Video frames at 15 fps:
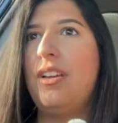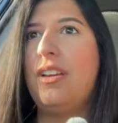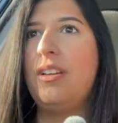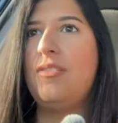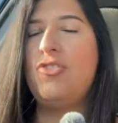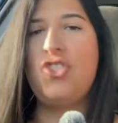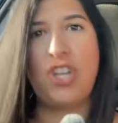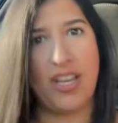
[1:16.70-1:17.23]

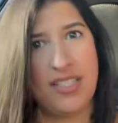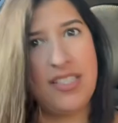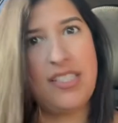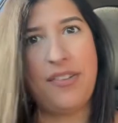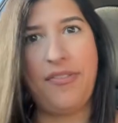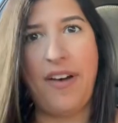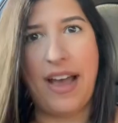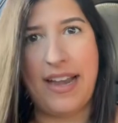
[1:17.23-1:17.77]

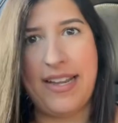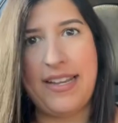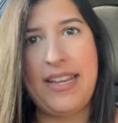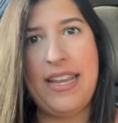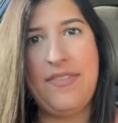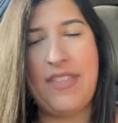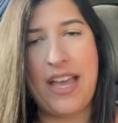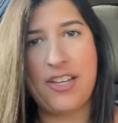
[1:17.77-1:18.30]
justified
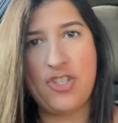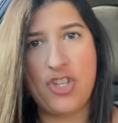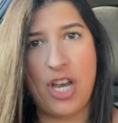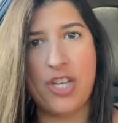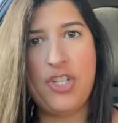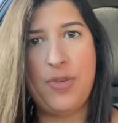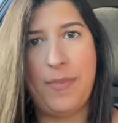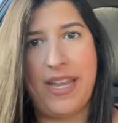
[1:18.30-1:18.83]
in that
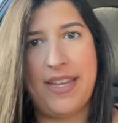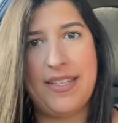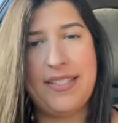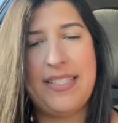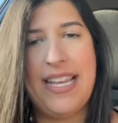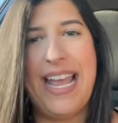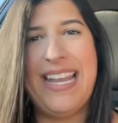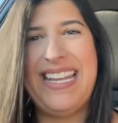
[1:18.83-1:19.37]

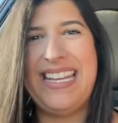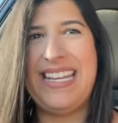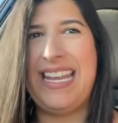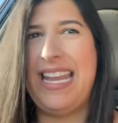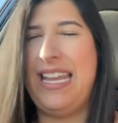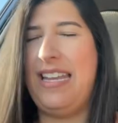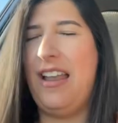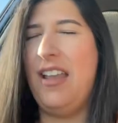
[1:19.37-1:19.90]
judgment, and
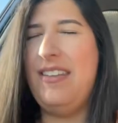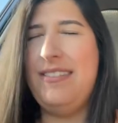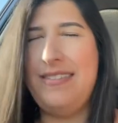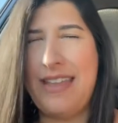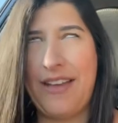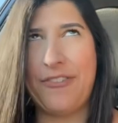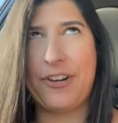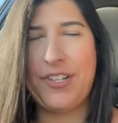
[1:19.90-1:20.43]
it
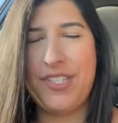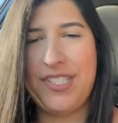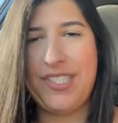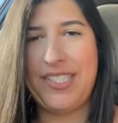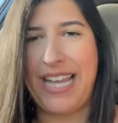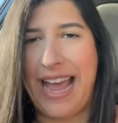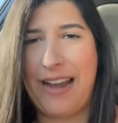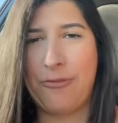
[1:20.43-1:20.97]
never
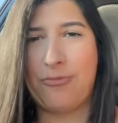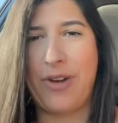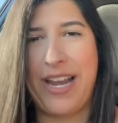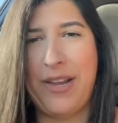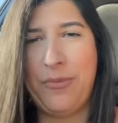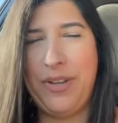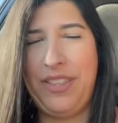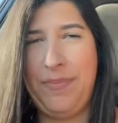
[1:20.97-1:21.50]
sat
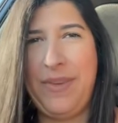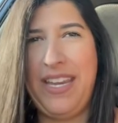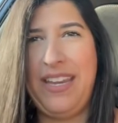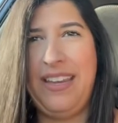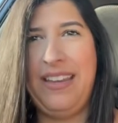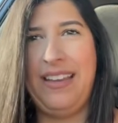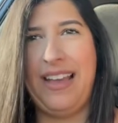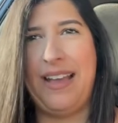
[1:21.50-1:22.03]
right with
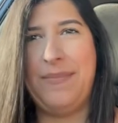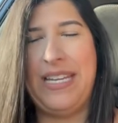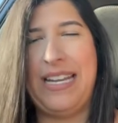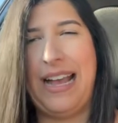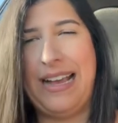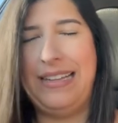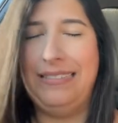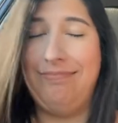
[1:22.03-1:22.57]
me. I mean,
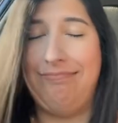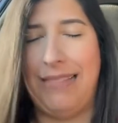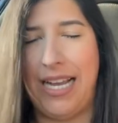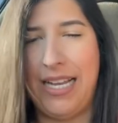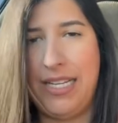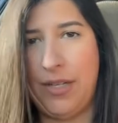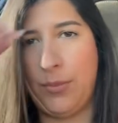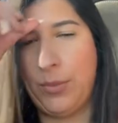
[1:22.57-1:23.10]
I
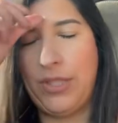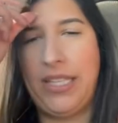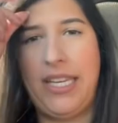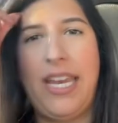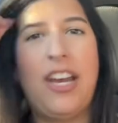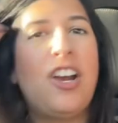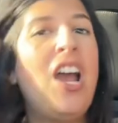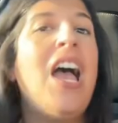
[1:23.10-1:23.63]
didn't really
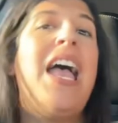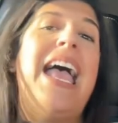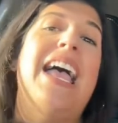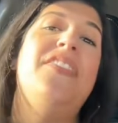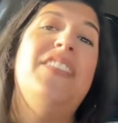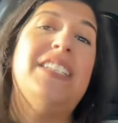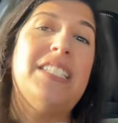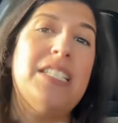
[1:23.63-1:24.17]
care,
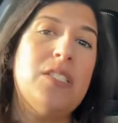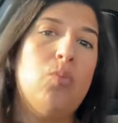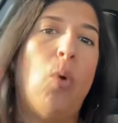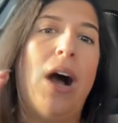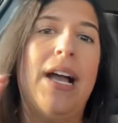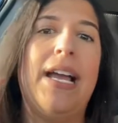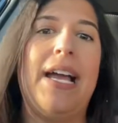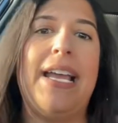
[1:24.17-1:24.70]
and this is
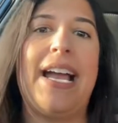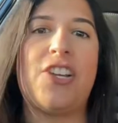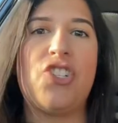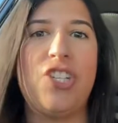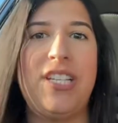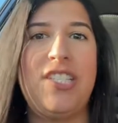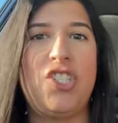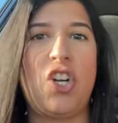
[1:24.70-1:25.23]
why I
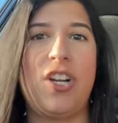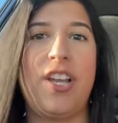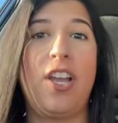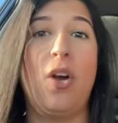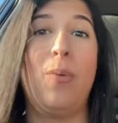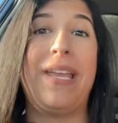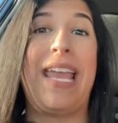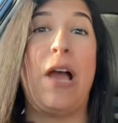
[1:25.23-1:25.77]
actually started
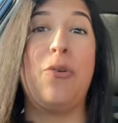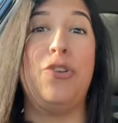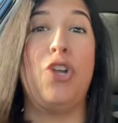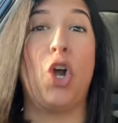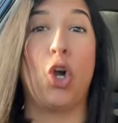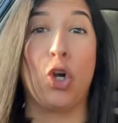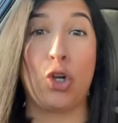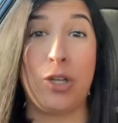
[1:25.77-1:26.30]
going out in
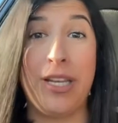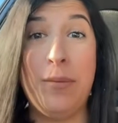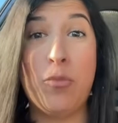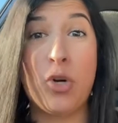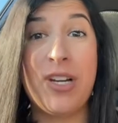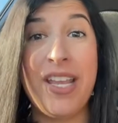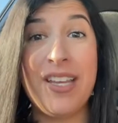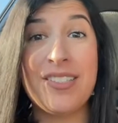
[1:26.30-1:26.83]
early
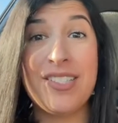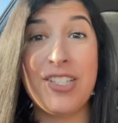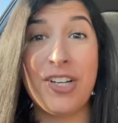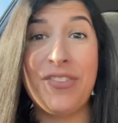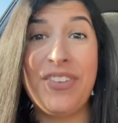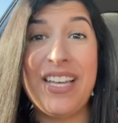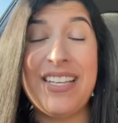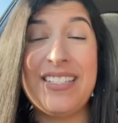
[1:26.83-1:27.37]
morning
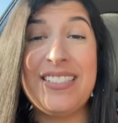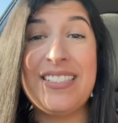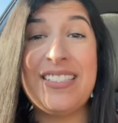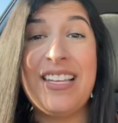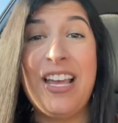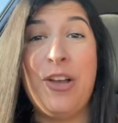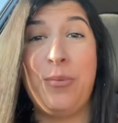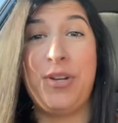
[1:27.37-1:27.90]
service,
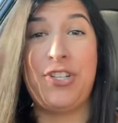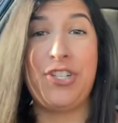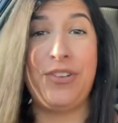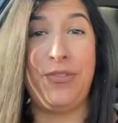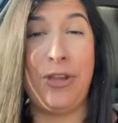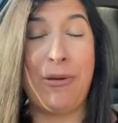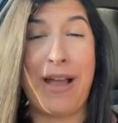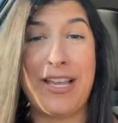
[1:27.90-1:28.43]
which
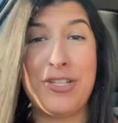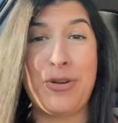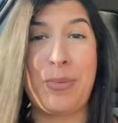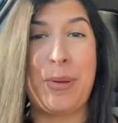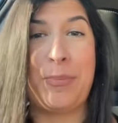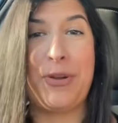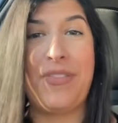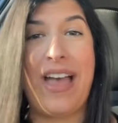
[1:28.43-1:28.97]
if you guys
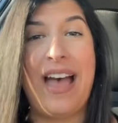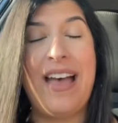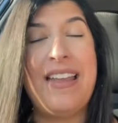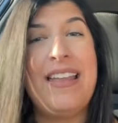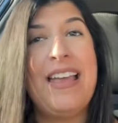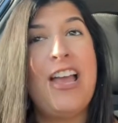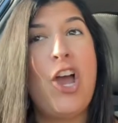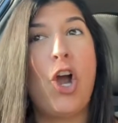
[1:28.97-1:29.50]
remember, that
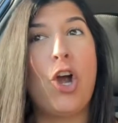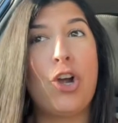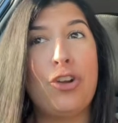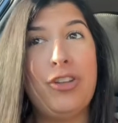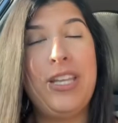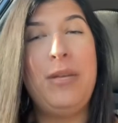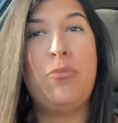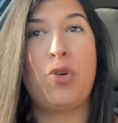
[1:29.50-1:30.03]

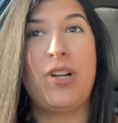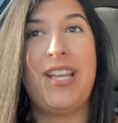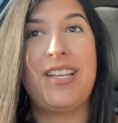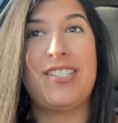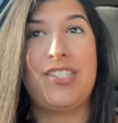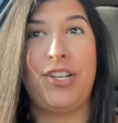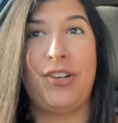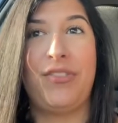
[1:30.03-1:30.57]
early morning
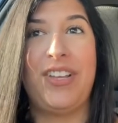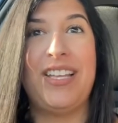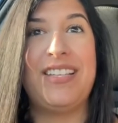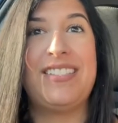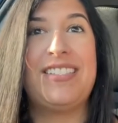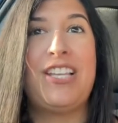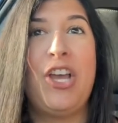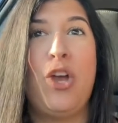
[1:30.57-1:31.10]

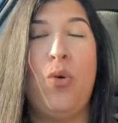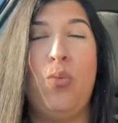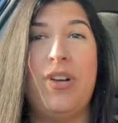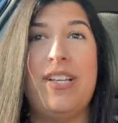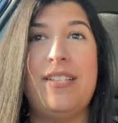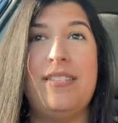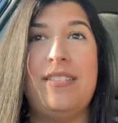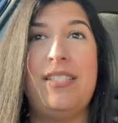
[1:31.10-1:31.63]
service
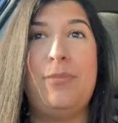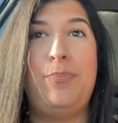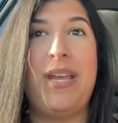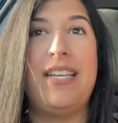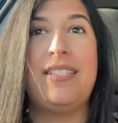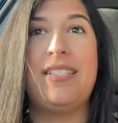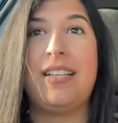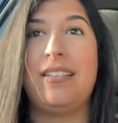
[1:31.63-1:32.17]
was
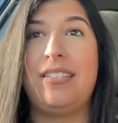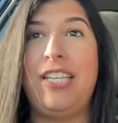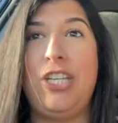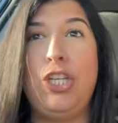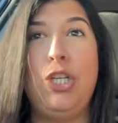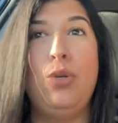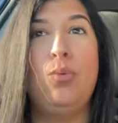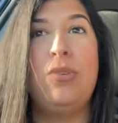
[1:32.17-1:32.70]
basically
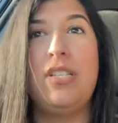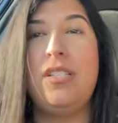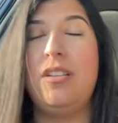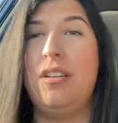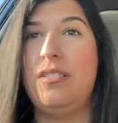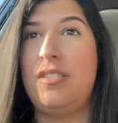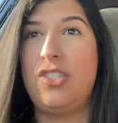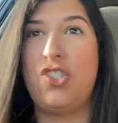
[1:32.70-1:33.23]
you would
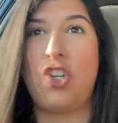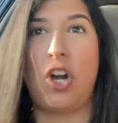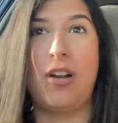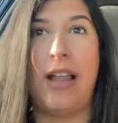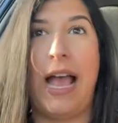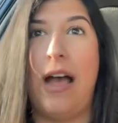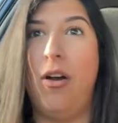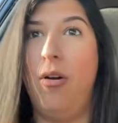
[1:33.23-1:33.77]
start
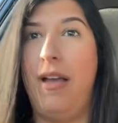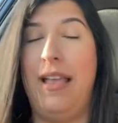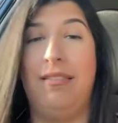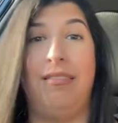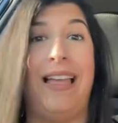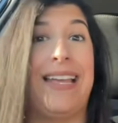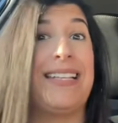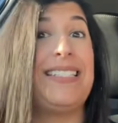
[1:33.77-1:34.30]
out at
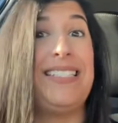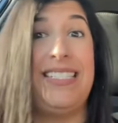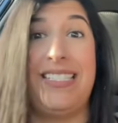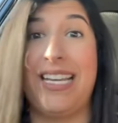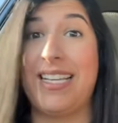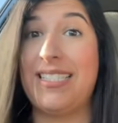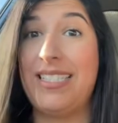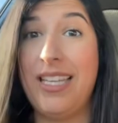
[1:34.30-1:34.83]
like
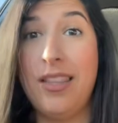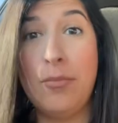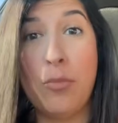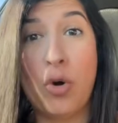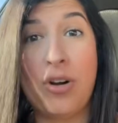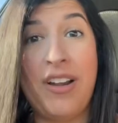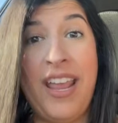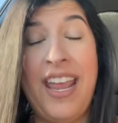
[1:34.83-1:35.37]
6 in the
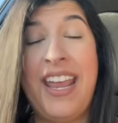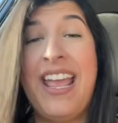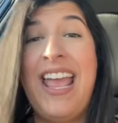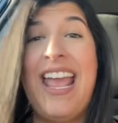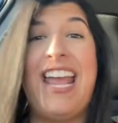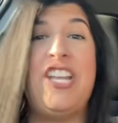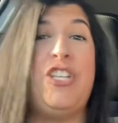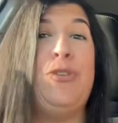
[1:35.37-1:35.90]
morning
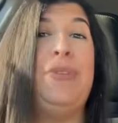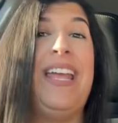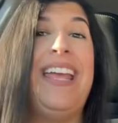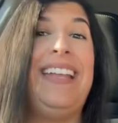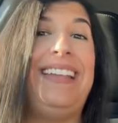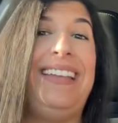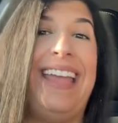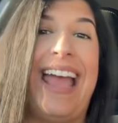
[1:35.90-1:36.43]
and you'd
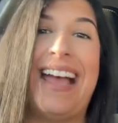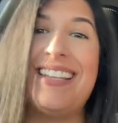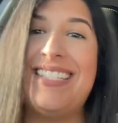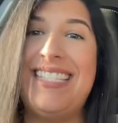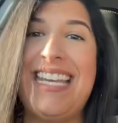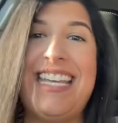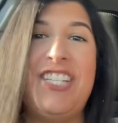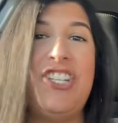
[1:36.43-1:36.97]
hit gas
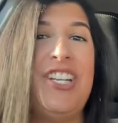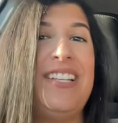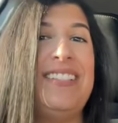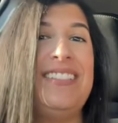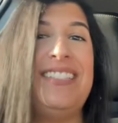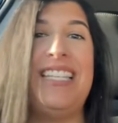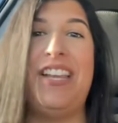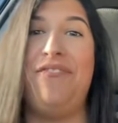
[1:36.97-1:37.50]

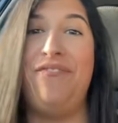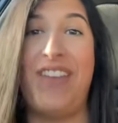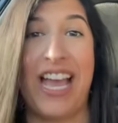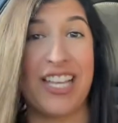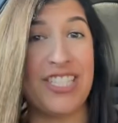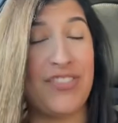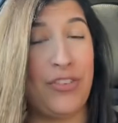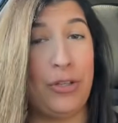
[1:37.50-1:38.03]
stations and
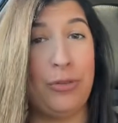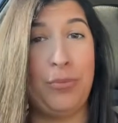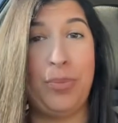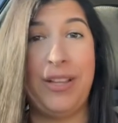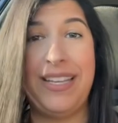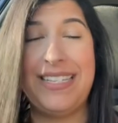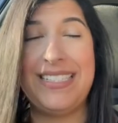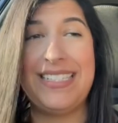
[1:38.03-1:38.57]
fast food
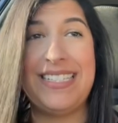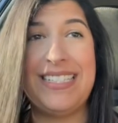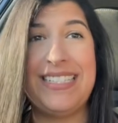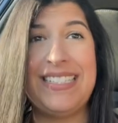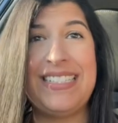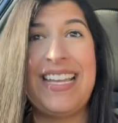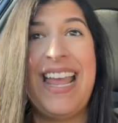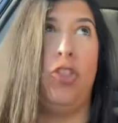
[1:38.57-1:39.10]

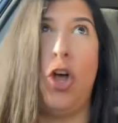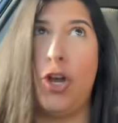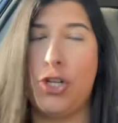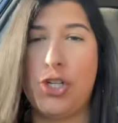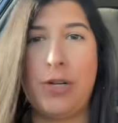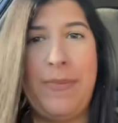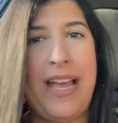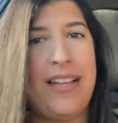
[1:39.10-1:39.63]
places,
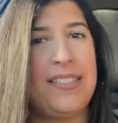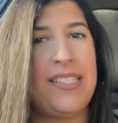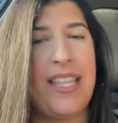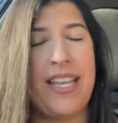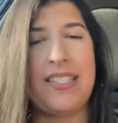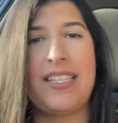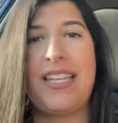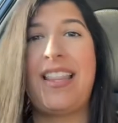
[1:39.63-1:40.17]
laundromats,
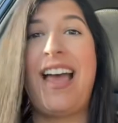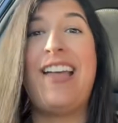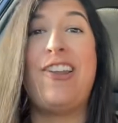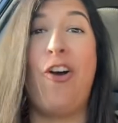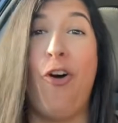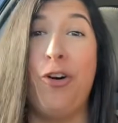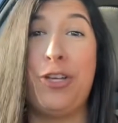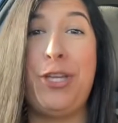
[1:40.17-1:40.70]
things like that, and
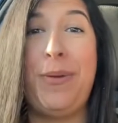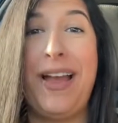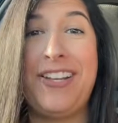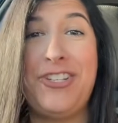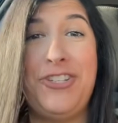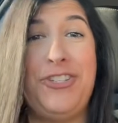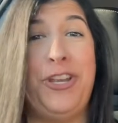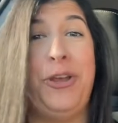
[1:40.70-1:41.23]
all you had
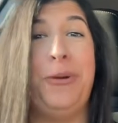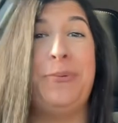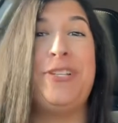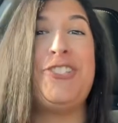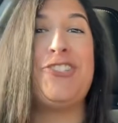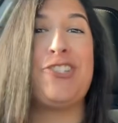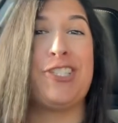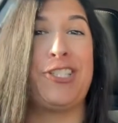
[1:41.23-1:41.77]
to do
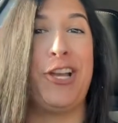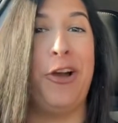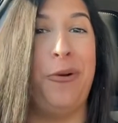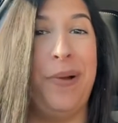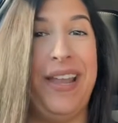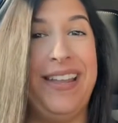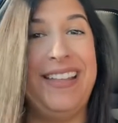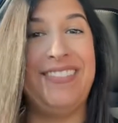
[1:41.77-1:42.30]
was just go
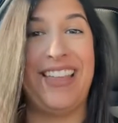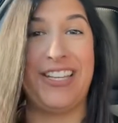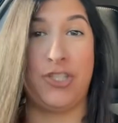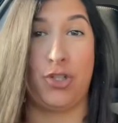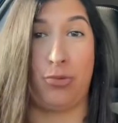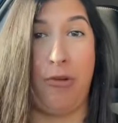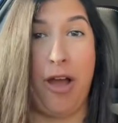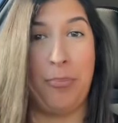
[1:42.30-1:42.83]
in and like
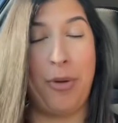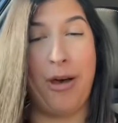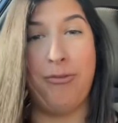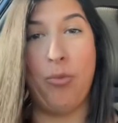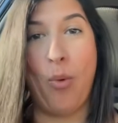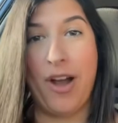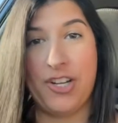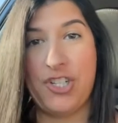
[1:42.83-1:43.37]
drop off
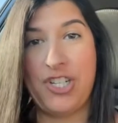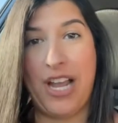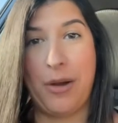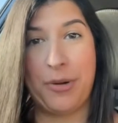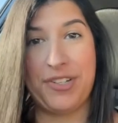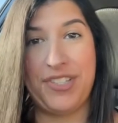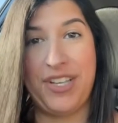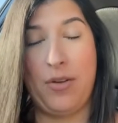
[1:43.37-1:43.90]

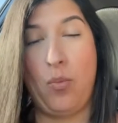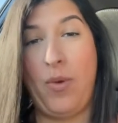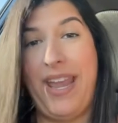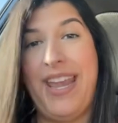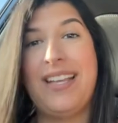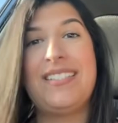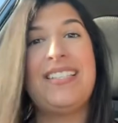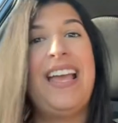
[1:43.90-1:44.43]
watchtowers and
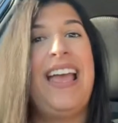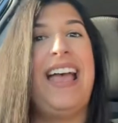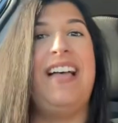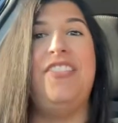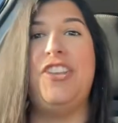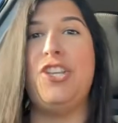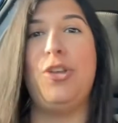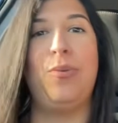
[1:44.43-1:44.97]
awakes, and
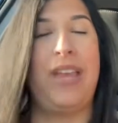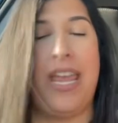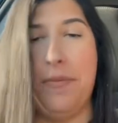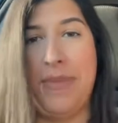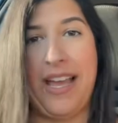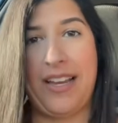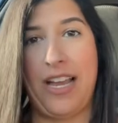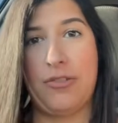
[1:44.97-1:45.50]
then you came
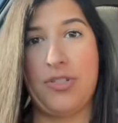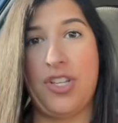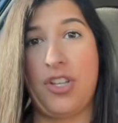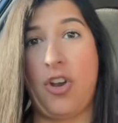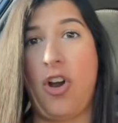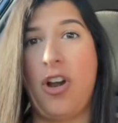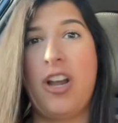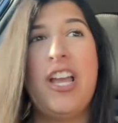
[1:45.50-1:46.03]
back out to the
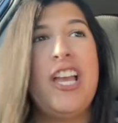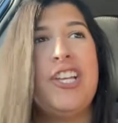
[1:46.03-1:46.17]
car.